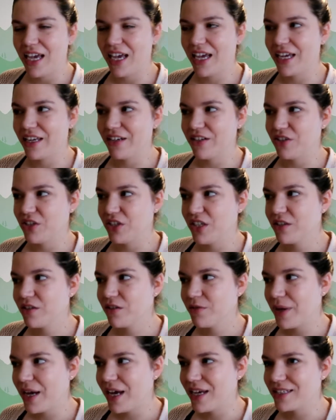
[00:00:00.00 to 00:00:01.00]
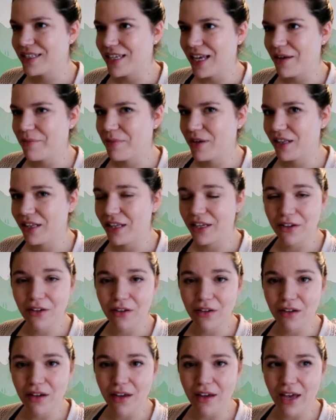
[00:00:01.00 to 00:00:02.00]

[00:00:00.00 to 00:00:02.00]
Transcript: And she surpassed that by like